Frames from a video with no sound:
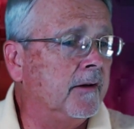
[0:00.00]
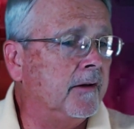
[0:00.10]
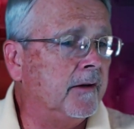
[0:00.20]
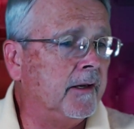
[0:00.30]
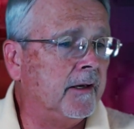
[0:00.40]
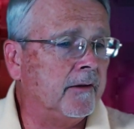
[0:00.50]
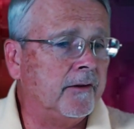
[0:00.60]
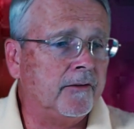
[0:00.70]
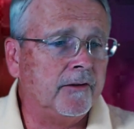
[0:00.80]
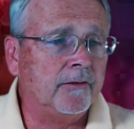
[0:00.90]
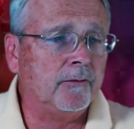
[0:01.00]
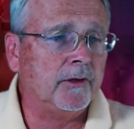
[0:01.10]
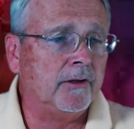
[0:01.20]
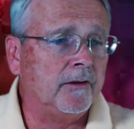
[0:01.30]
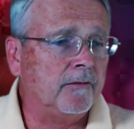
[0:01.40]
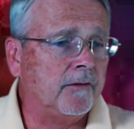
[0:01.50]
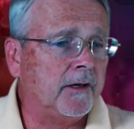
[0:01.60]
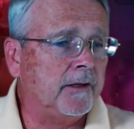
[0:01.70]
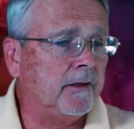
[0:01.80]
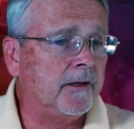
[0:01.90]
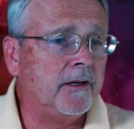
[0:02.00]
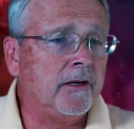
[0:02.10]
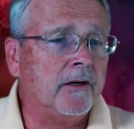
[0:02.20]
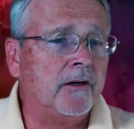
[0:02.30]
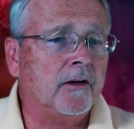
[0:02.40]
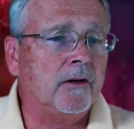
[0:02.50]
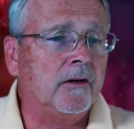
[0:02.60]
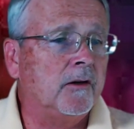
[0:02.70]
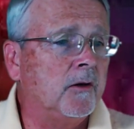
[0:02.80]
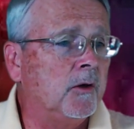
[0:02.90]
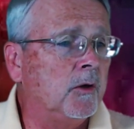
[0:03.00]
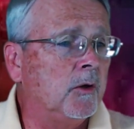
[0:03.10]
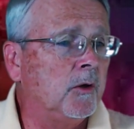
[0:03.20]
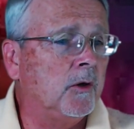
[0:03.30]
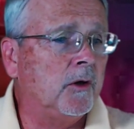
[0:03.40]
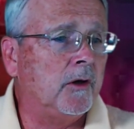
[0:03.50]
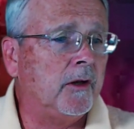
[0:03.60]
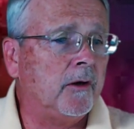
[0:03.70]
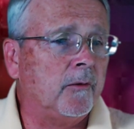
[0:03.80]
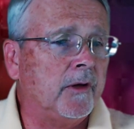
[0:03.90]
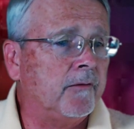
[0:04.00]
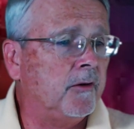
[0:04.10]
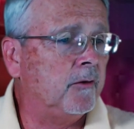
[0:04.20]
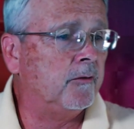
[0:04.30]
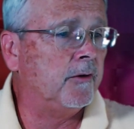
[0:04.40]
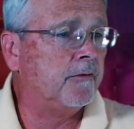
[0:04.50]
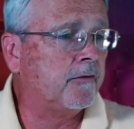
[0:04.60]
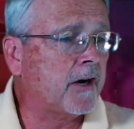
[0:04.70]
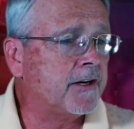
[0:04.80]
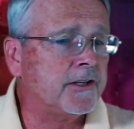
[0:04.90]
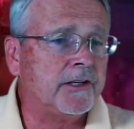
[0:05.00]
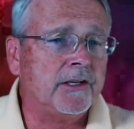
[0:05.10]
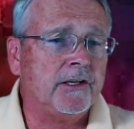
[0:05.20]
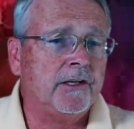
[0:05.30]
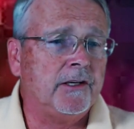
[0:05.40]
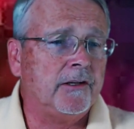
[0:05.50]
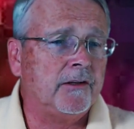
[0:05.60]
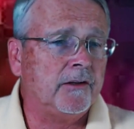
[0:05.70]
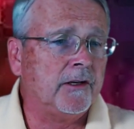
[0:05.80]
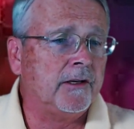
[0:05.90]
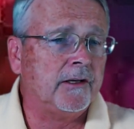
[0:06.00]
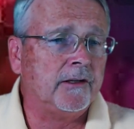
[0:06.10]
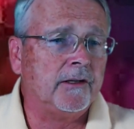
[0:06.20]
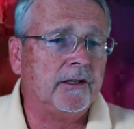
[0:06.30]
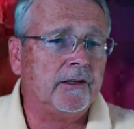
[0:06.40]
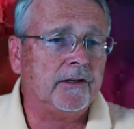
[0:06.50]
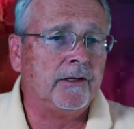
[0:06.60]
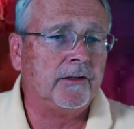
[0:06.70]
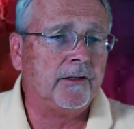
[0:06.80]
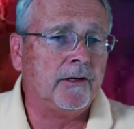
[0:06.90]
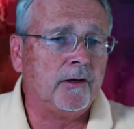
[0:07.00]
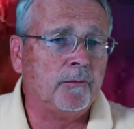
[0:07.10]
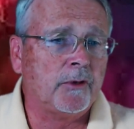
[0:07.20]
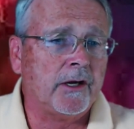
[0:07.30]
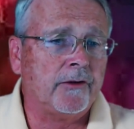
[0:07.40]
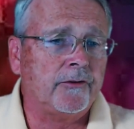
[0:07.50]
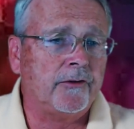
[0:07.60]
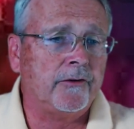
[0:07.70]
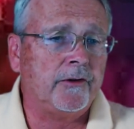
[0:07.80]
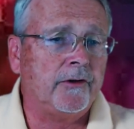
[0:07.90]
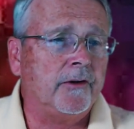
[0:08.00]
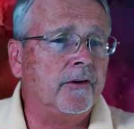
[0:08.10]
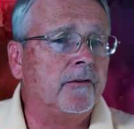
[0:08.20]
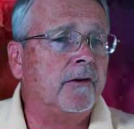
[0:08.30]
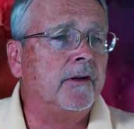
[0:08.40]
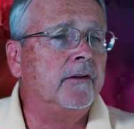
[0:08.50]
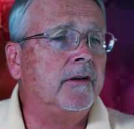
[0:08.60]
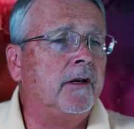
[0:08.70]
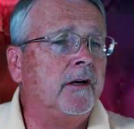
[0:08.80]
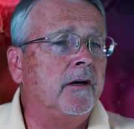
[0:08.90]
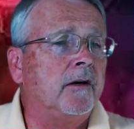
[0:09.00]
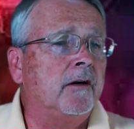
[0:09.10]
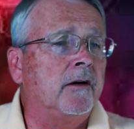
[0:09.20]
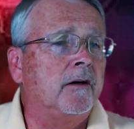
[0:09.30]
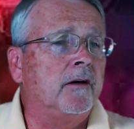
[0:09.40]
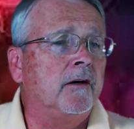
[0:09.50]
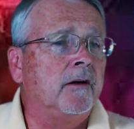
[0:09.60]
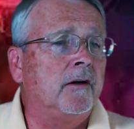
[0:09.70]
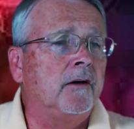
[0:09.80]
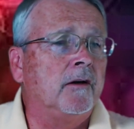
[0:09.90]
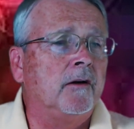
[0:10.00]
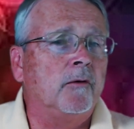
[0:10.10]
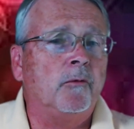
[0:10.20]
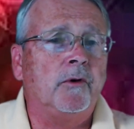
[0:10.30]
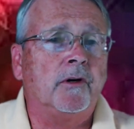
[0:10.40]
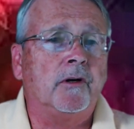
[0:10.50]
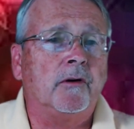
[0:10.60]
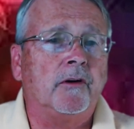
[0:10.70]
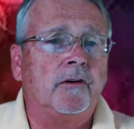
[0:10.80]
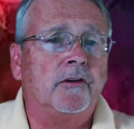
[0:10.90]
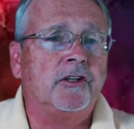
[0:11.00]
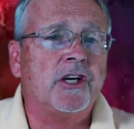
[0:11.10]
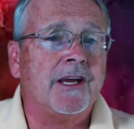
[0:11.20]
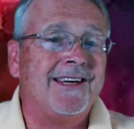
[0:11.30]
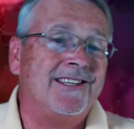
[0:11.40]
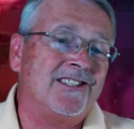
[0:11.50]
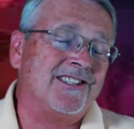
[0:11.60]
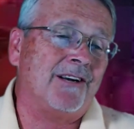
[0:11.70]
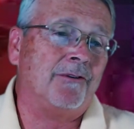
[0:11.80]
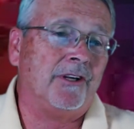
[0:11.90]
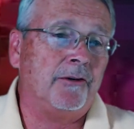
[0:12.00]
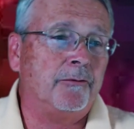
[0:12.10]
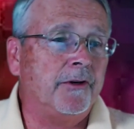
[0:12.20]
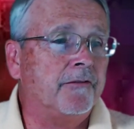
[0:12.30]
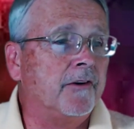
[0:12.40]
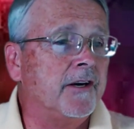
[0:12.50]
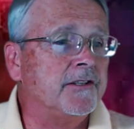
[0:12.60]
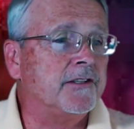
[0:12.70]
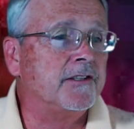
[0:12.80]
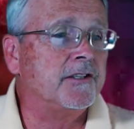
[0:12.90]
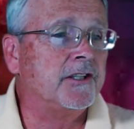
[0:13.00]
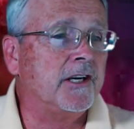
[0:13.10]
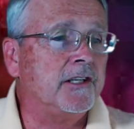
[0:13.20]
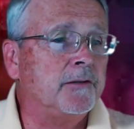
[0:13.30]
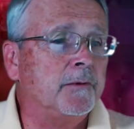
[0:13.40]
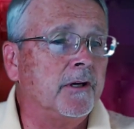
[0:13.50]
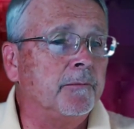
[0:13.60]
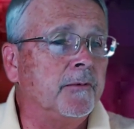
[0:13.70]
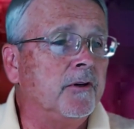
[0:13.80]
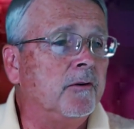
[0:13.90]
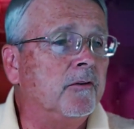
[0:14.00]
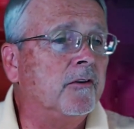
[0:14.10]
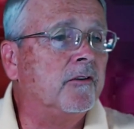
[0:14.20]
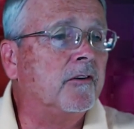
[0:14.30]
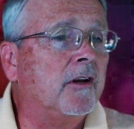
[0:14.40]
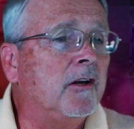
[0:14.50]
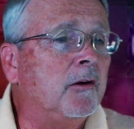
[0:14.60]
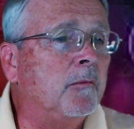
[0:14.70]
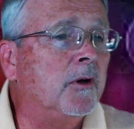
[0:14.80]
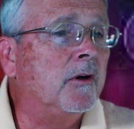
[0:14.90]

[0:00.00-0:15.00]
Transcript: Now let's see if we can find it here. And all we have to do is refresh it. Browser, there it is right there. We're going to change. It's not really a refresh, it's a change, but I'm going to use the same.